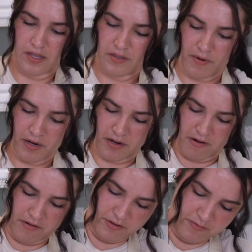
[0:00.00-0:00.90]
This part can
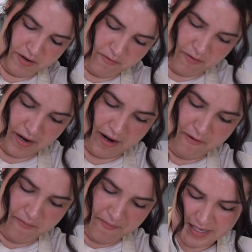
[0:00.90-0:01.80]
also be a
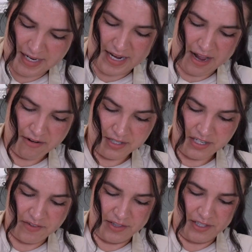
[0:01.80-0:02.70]
workout. See, and now it doesn't
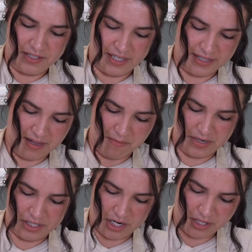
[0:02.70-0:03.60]
even look like that
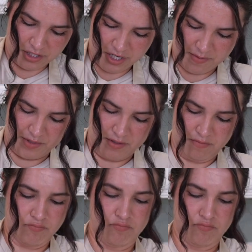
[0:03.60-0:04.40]
many chocolate chips.